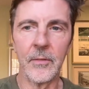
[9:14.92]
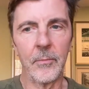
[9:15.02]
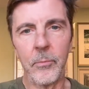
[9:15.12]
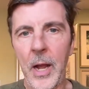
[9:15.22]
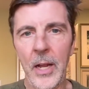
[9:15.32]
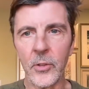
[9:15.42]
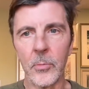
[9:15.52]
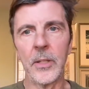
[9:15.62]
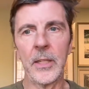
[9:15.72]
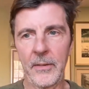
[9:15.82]

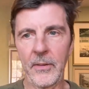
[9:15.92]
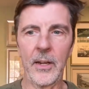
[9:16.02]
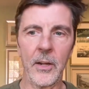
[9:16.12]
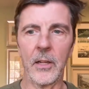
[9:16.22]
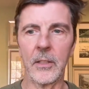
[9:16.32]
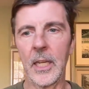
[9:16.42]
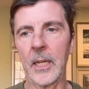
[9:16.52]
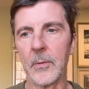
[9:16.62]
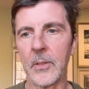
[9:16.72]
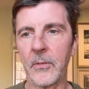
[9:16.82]
Possibly they've got a
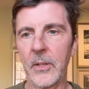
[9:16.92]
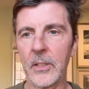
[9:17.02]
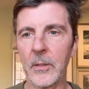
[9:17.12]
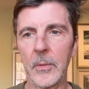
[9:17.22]
non-cannabis division,